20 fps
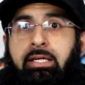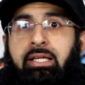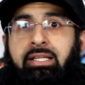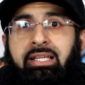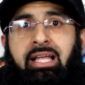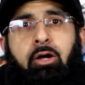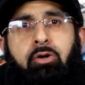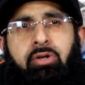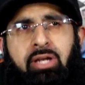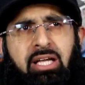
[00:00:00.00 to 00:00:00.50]

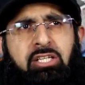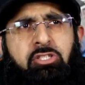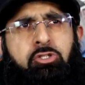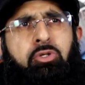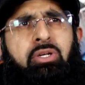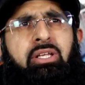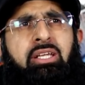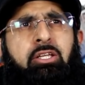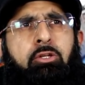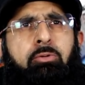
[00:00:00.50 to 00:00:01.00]
Now,
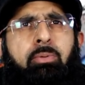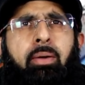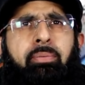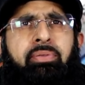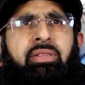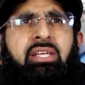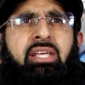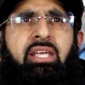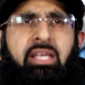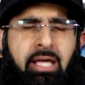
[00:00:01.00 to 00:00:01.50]
naturally, you might be
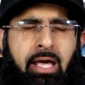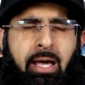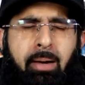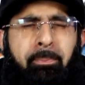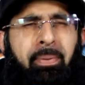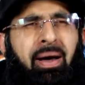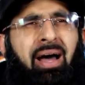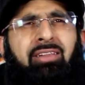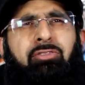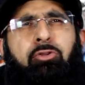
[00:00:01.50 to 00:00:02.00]
thinking, yeah,
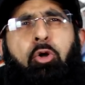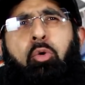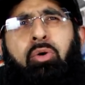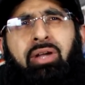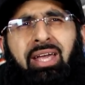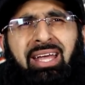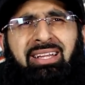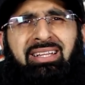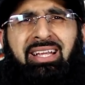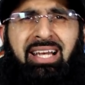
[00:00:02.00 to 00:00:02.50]
but I don't
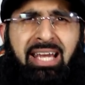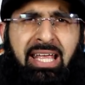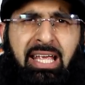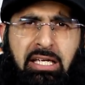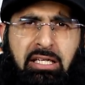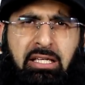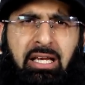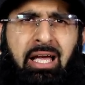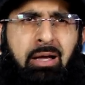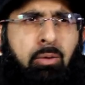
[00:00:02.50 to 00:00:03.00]
get the
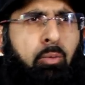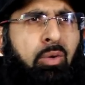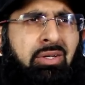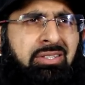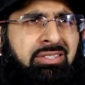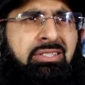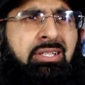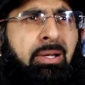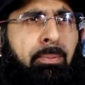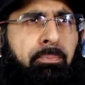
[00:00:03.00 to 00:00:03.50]
link. Like, what's
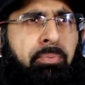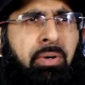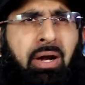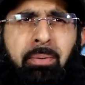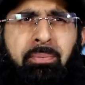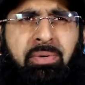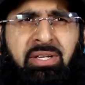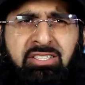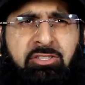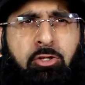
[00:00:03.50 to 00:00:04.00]
the
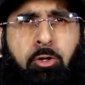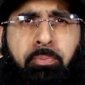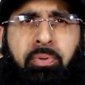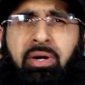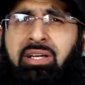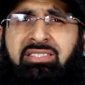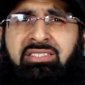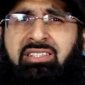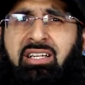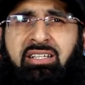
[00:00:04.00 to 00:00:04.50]
prime minister or
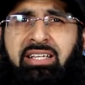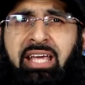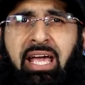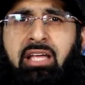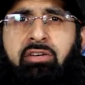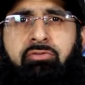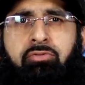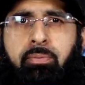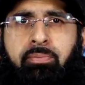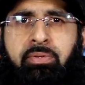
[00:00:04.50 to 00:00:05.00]
president
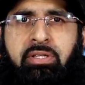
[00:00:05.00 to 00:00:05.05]
getting from